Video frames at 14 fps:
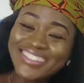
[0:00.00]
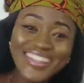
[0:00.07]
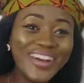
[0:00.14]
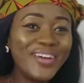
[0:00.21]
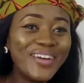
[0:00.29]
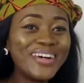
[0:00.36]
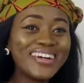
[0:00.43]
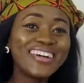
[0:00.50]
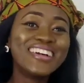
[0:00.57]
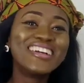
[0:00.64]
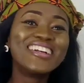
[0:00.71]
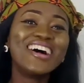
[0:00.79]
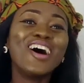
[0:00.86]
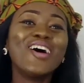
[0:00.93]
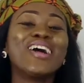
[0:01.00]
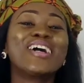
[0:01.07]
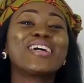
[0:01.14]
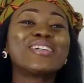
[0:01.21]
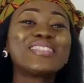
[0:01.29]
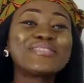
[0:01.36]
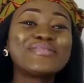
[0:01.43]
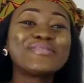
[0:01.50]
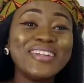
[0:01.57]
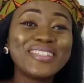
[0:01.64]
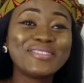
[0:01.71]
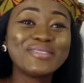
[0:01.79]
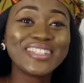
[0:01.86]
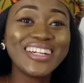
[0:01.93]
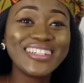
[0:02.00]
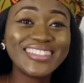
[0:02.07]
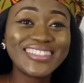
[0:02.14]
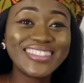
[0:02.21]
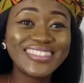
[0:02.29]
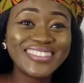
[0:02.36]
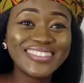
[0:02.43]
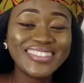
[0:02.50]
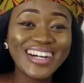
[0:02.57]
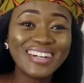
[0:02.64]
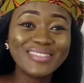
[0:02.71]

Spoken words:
so welcome to my YouTube channel.